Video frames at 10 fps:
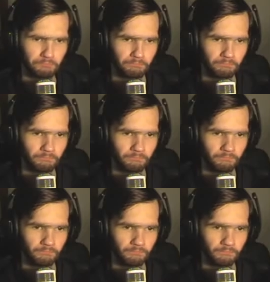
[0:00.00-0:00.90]

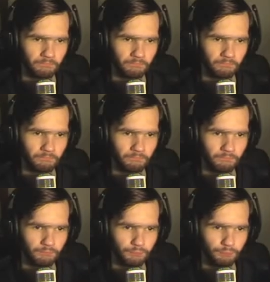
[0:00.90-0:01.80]

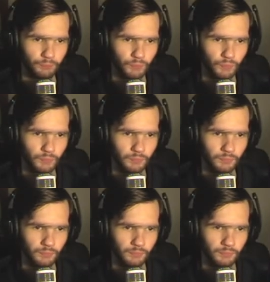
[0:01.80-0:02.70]

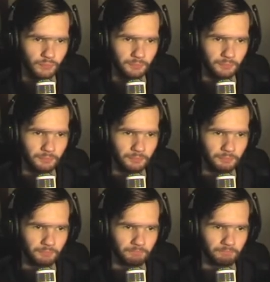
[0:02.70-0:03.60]

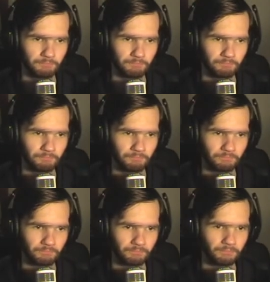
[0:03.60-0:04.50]

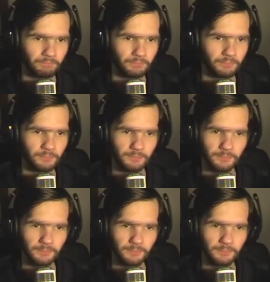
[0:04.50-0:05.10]
Nobody speaks.